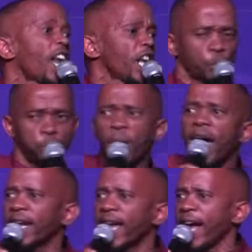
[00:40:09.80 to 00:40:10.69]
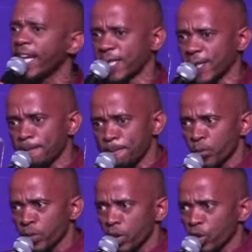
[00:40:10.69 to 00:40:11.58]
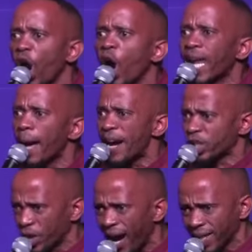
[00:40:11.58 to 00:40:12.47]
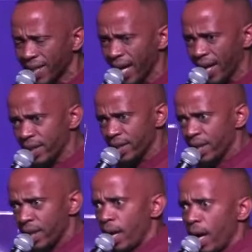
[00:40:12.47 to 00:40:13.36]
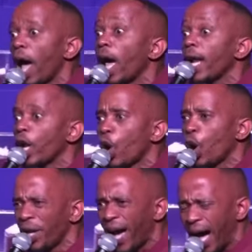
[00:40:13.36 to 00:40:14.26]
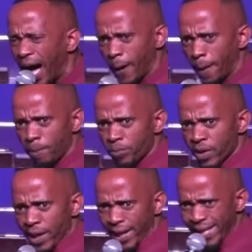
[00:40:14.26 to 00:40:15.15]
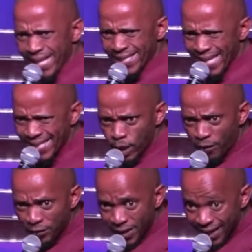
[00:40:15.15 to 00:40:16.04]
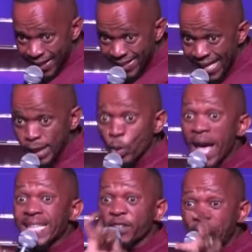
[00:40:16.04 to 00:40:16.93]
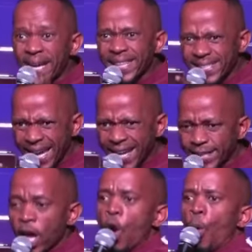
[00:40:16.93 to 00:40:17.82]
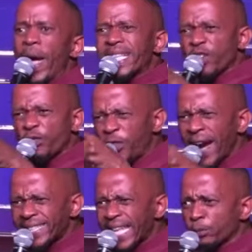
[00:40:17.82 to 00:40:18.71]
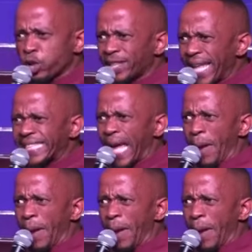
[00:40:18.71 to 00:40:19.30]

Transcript: Spirit. Kolabashanda. Hallelujah. It's a season of release. As we activate the saints, we activate them so that they may be